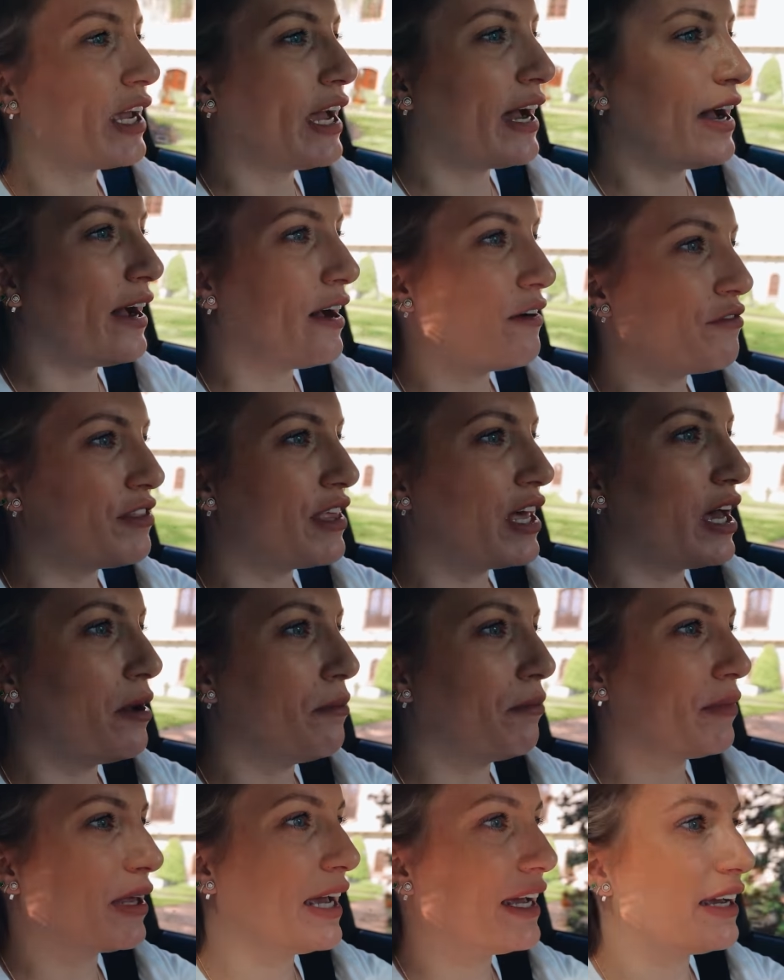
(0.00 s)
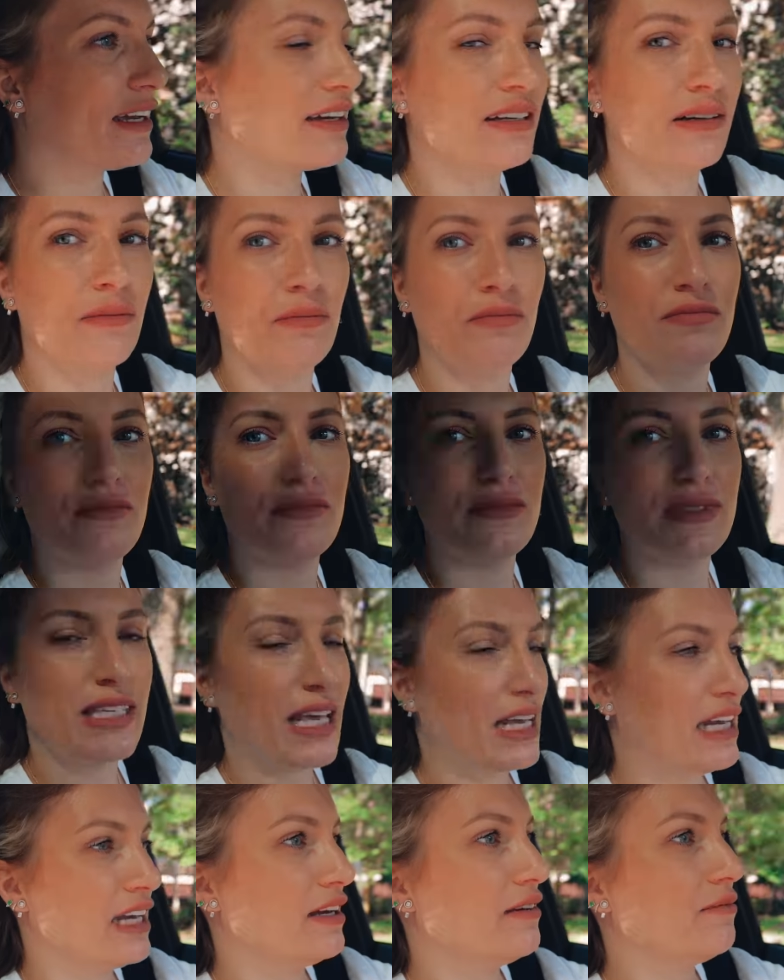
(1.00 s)
have them like
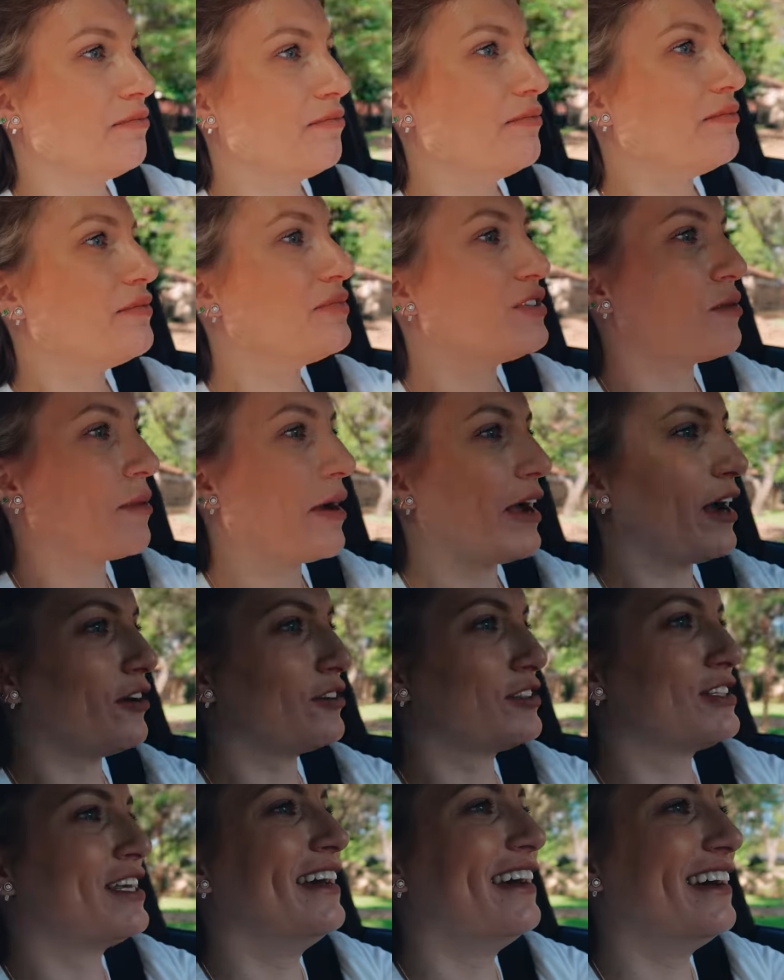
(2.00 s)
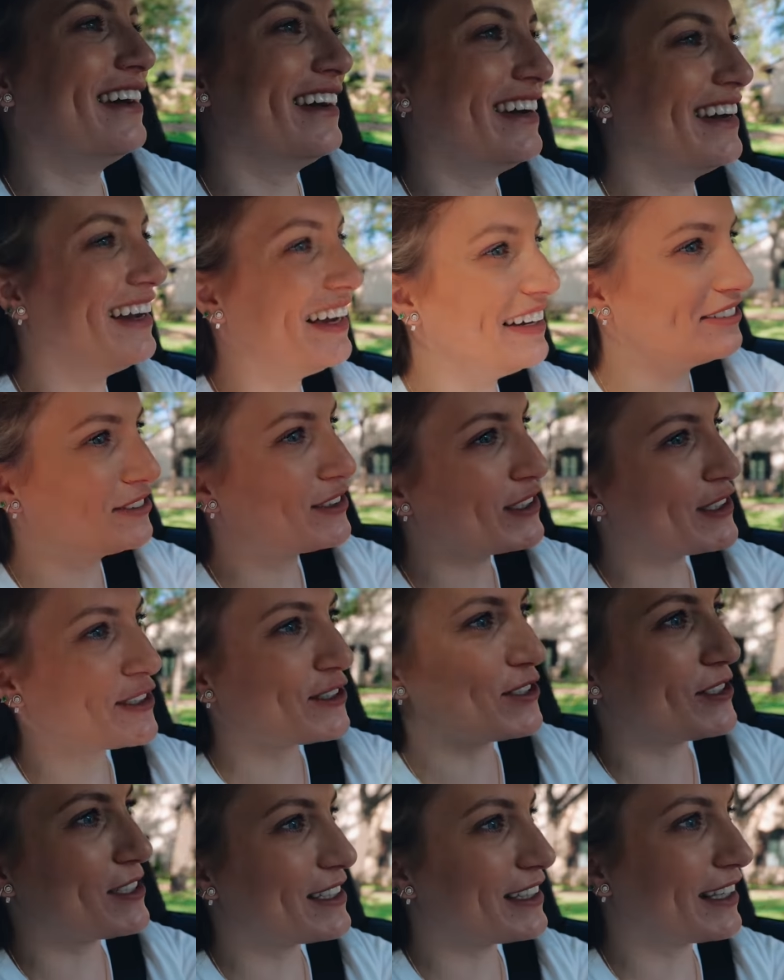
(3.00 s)
send it to my house. It's
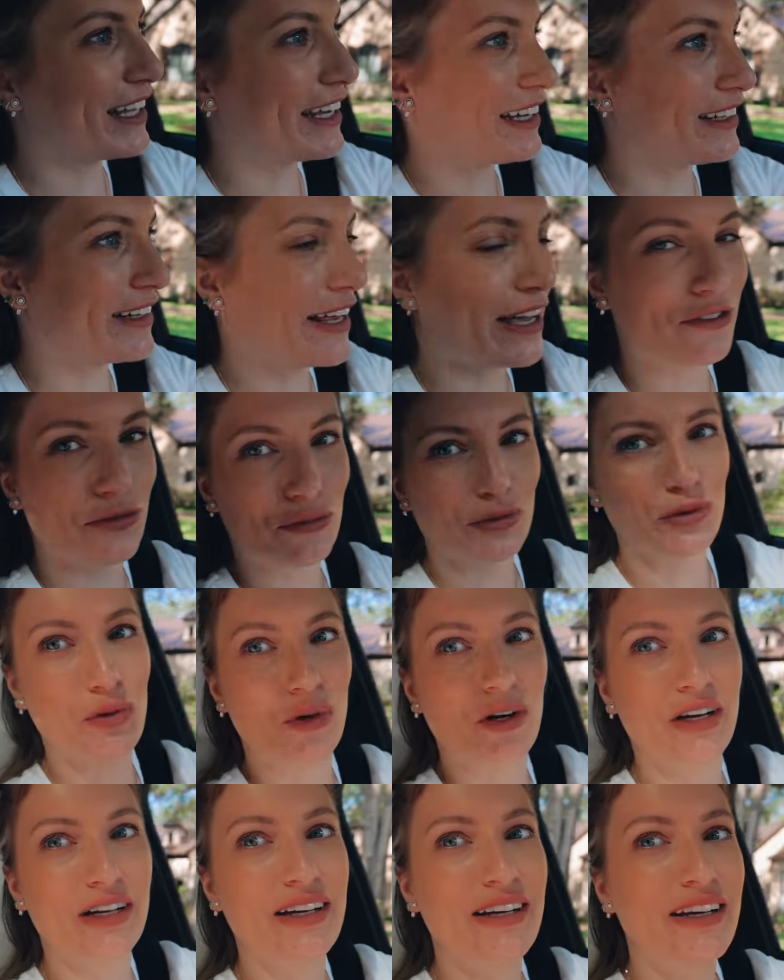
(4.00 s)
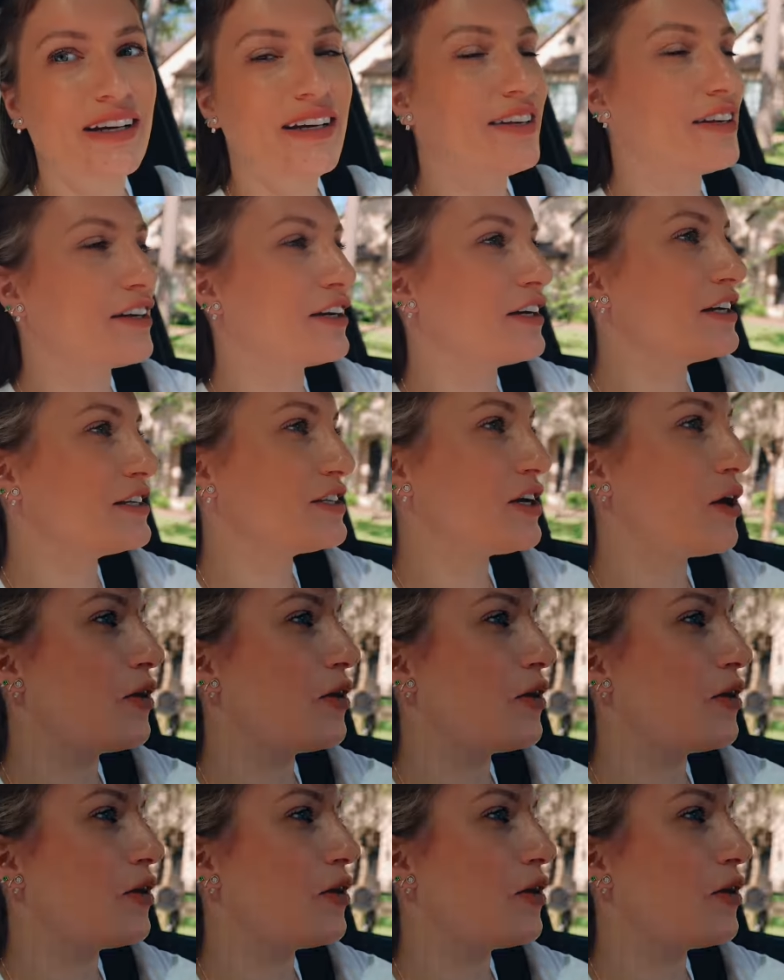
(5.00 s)
just like a last resort. They're going to